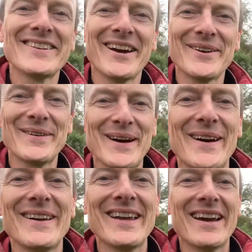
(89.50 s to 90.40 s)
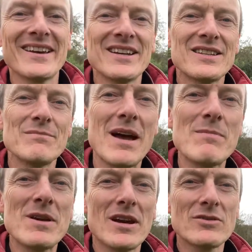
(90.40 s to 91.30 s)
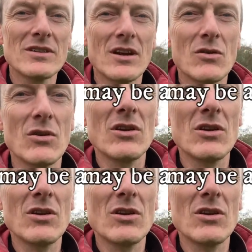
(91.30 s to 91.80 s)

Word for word: So yeah, maybe go to the local